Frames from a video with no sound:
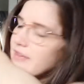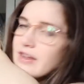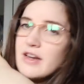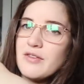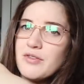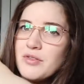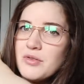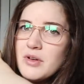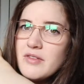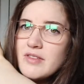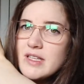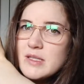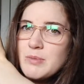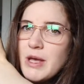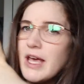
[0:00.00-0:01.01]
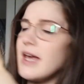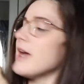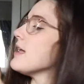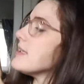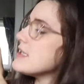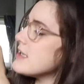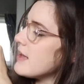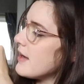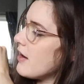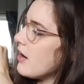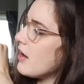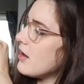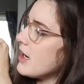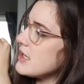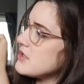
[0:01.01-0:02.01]
And then I have 3 of these pants. They
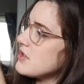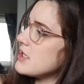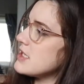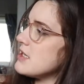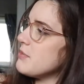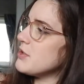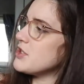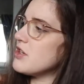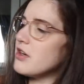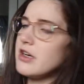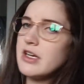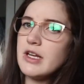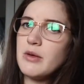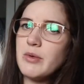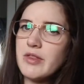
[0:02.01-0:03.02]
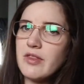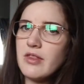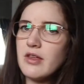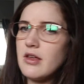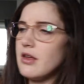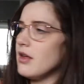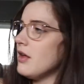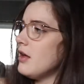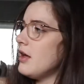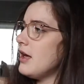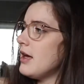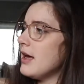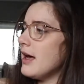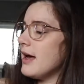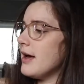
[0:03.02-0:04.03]
are, as you can see, maternity with the
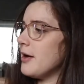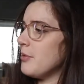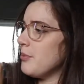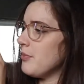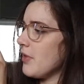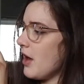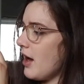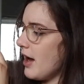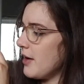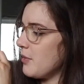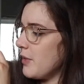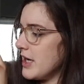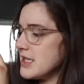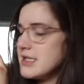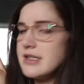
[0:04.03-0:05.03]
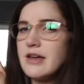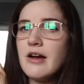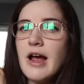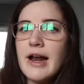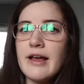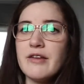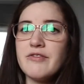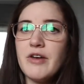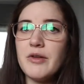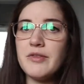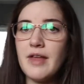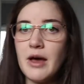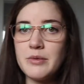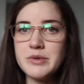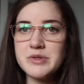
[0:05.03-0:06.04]
high waist there, and I
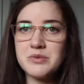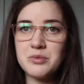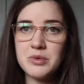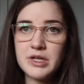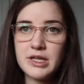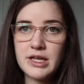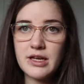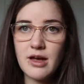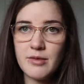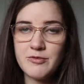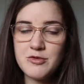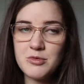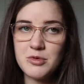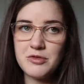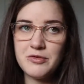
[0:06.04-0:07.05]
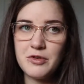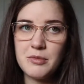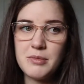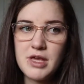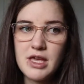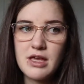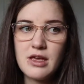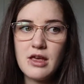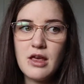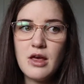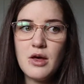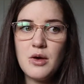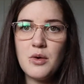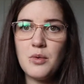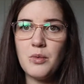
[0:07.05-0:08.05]
found that was really comfortable for me
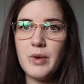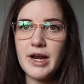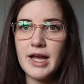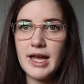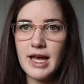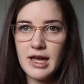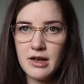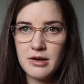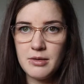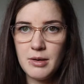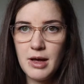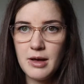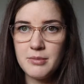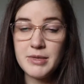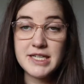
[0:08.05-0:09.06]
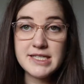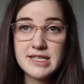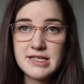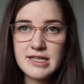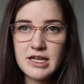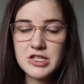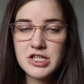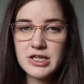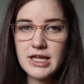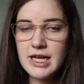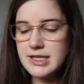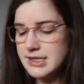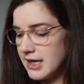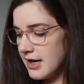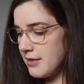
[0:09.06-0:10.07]
when I had my C-section
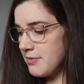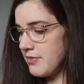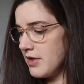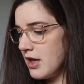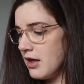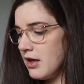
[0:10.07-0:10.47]
last time.